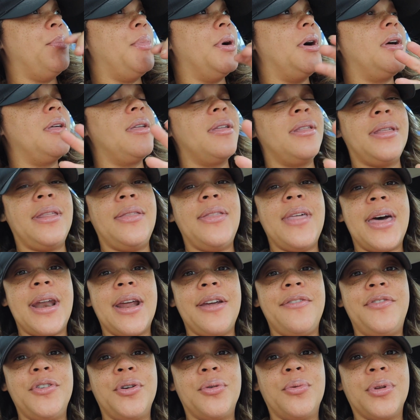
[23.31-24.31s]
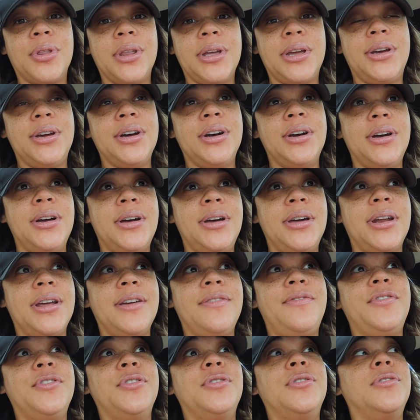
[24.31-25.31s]
But other than that, I feel really good. I
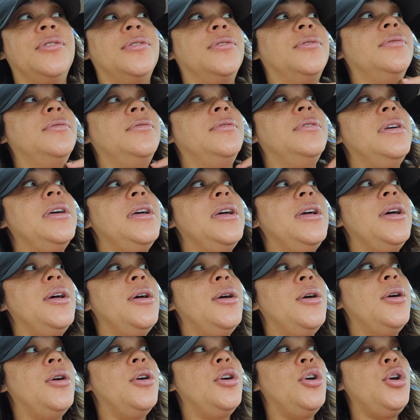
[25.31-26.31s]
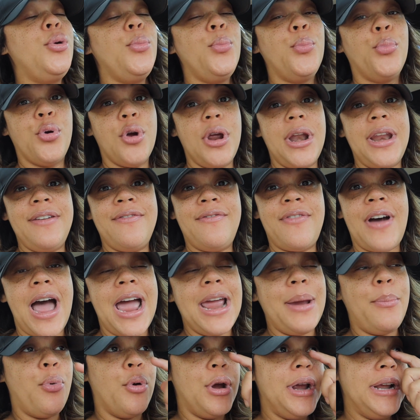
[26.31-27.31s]
feel pretty
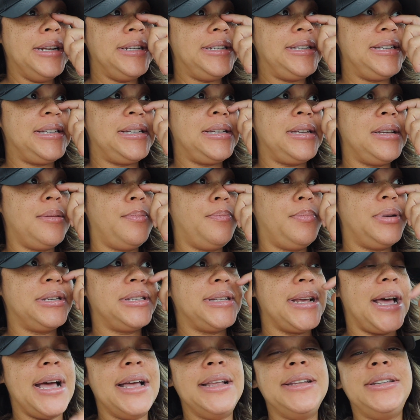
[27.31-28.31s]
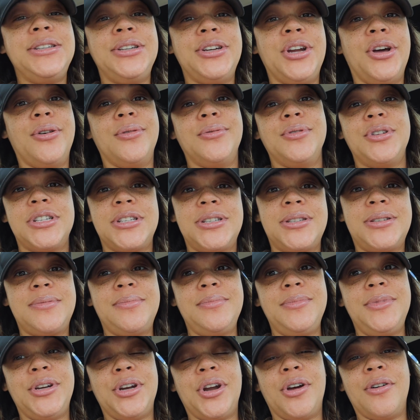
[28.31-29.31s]
vibrant besides, you know, just,
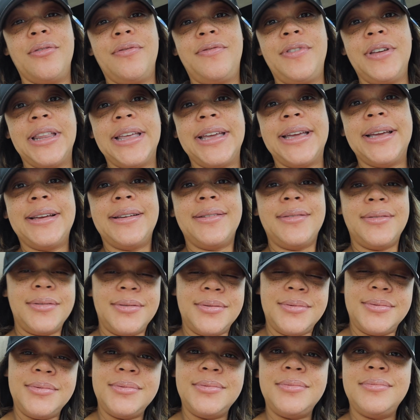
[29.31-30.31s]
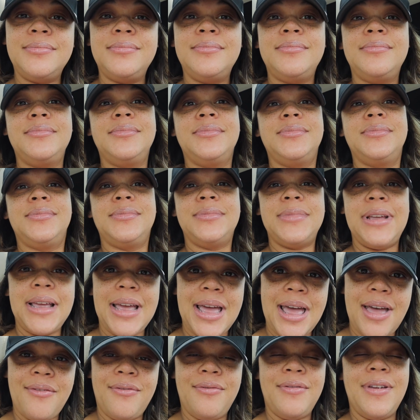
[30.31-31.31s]
you know, feeling
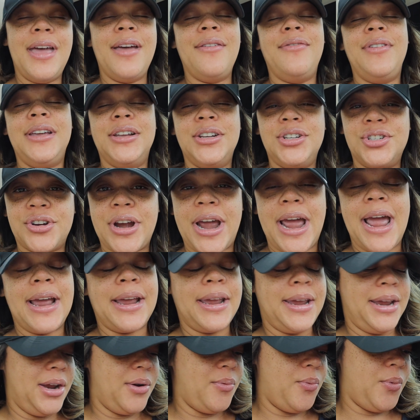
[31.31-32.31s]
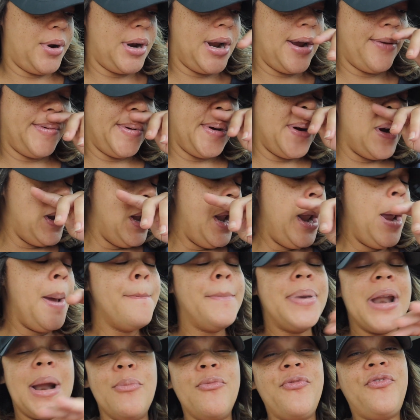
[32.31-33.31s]
have heavy and dragging and whatever.
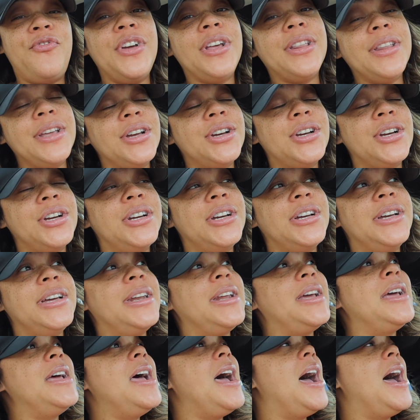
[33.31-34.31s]
But I'm feeling good.